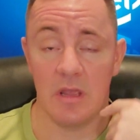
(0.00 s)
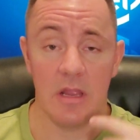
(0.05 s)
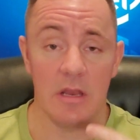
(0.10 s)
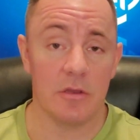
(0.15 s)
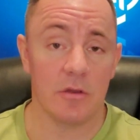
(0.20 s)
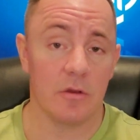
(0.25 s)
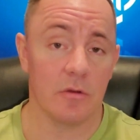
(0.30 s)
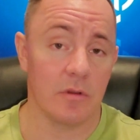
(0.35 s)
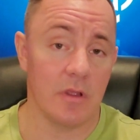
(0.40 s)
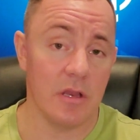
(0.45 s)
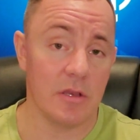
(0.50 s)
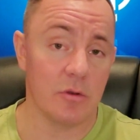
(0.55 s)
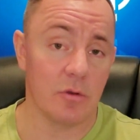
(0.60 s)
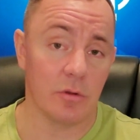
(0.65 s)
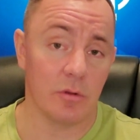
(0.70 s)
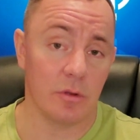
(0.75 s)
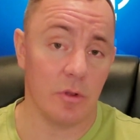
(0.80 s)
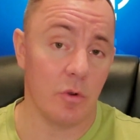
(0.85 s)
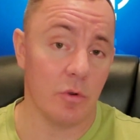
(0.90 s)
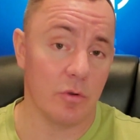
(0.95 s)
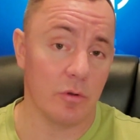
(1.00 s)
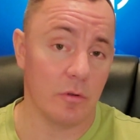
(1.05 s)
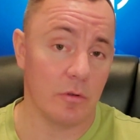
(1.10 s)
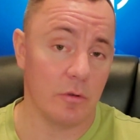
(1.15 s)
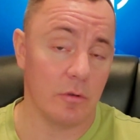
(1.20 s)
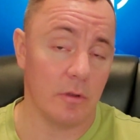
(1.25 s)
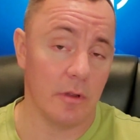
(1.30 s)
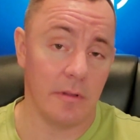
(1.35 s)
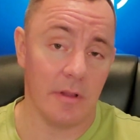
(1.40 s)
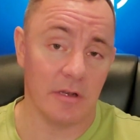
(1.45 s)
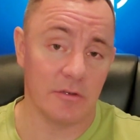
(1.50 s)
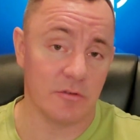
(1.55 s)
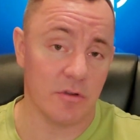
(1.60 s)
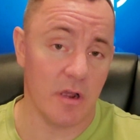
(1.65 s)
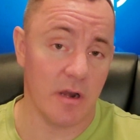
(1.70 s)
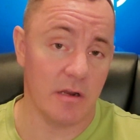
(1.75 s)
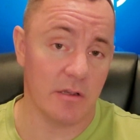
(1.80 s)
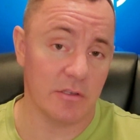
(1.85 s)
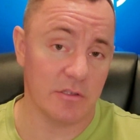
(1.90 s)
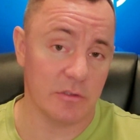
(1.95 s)
in your local
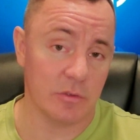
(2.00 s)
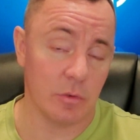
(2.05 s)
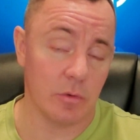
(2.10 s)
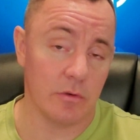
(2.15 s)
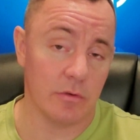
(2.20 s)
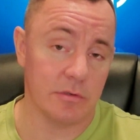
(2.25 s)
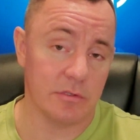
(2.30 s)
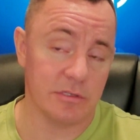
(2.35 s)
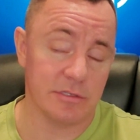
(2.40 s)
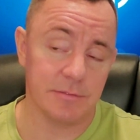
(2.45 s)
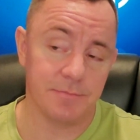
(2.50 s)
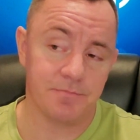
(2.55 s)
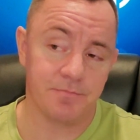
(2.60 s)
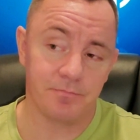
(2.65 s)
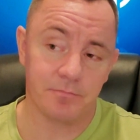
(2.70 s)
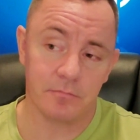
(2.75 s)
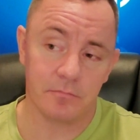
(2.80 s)
electronic stores.